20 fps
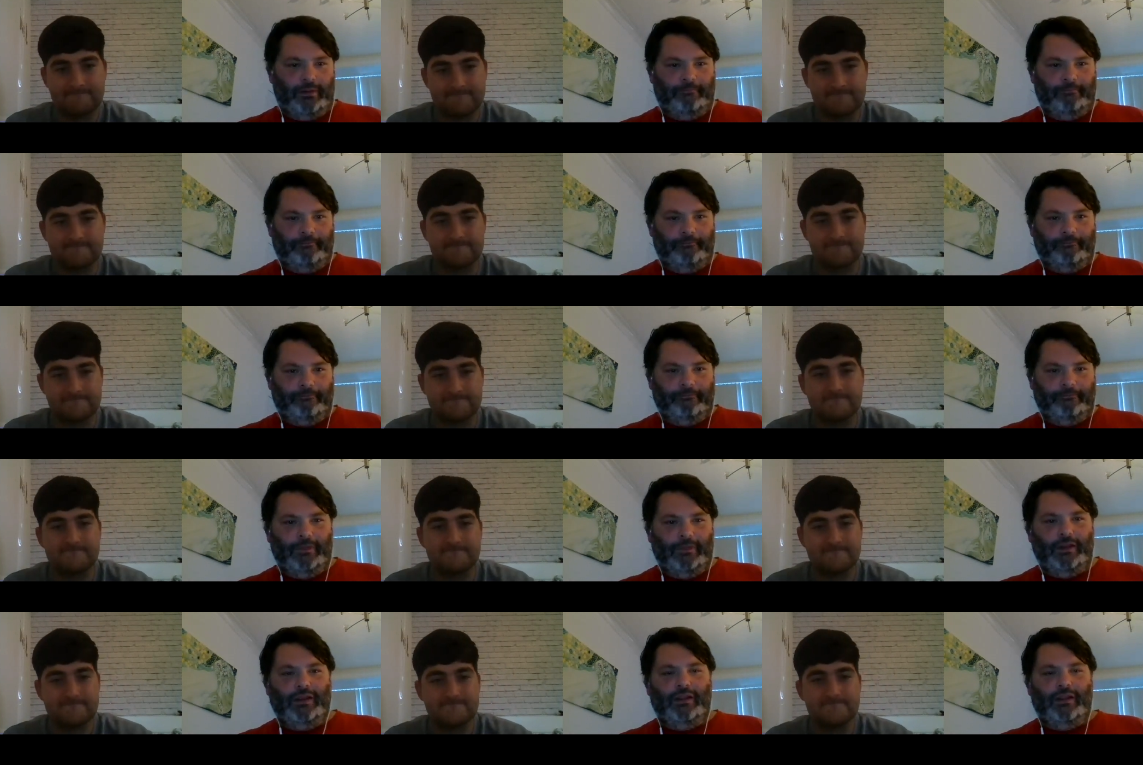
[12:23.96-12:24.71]

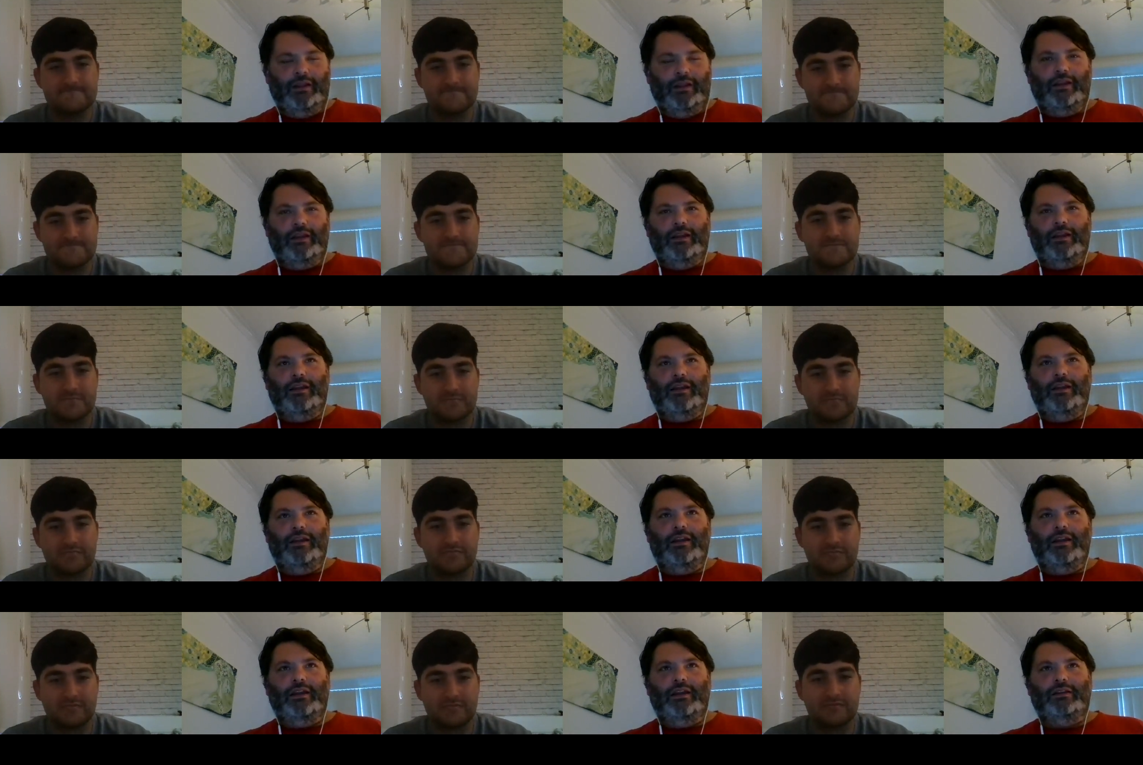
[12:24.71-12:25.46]

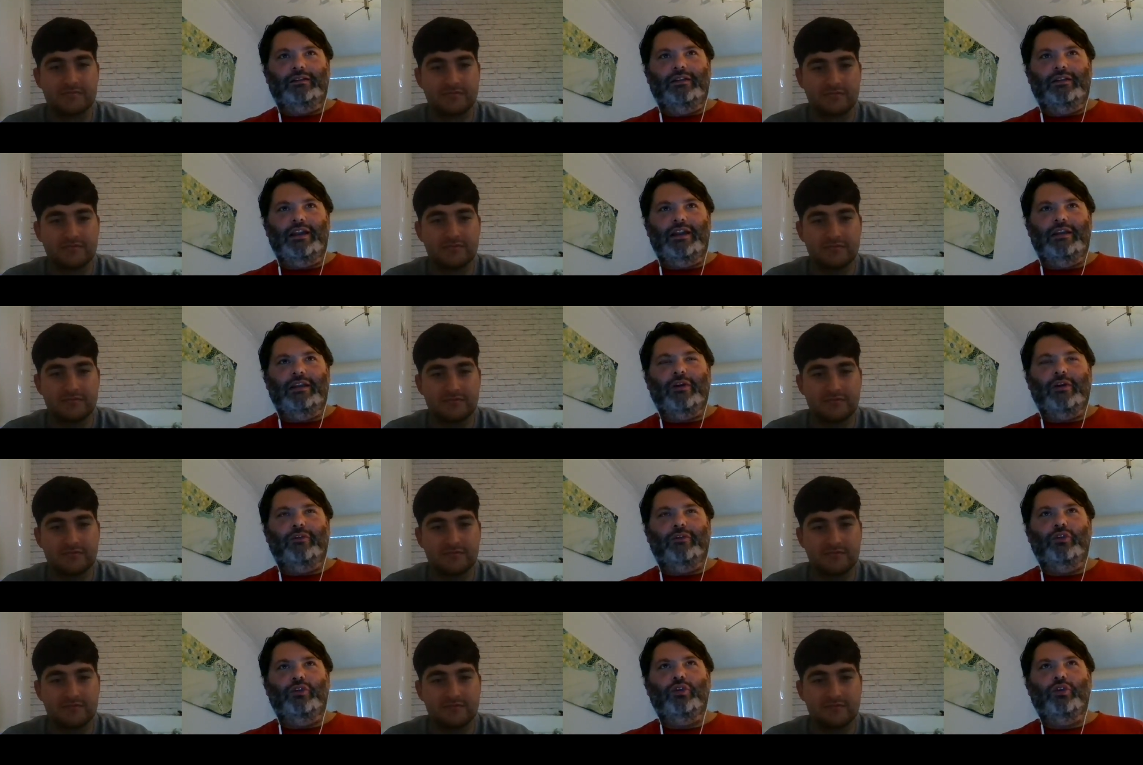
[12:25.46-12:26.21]
Speaker 1: mm-hmm. to name a
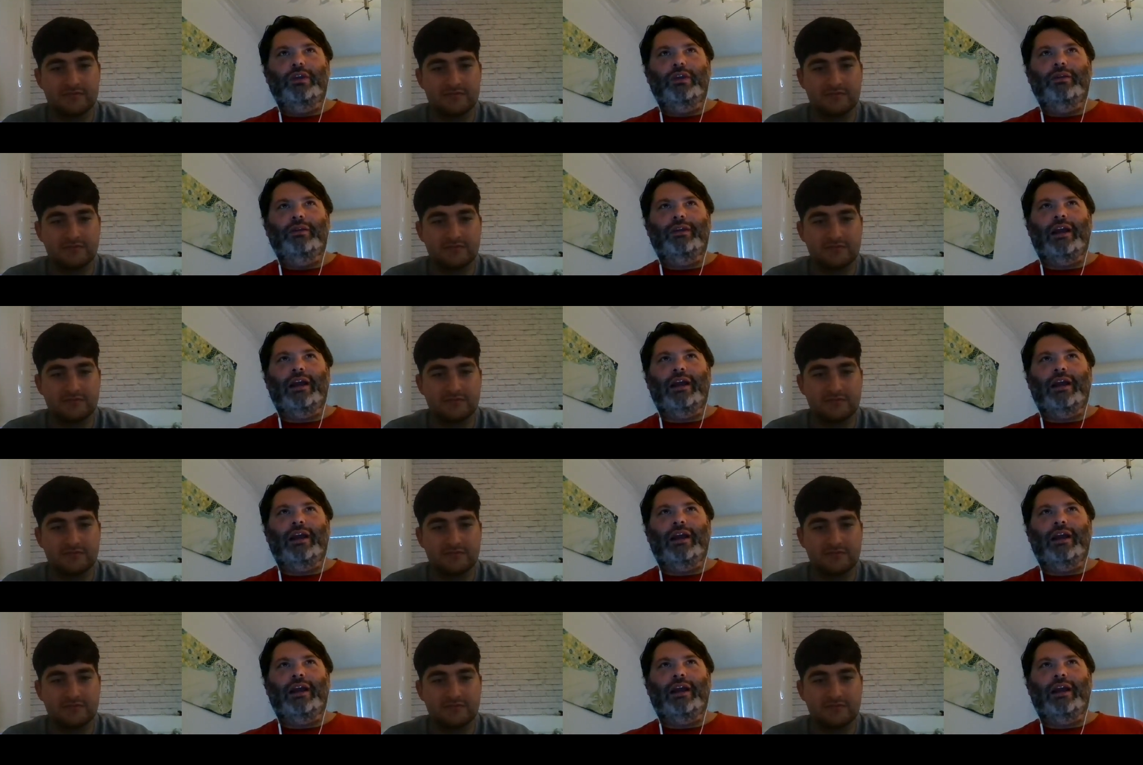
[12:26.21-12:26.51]
few.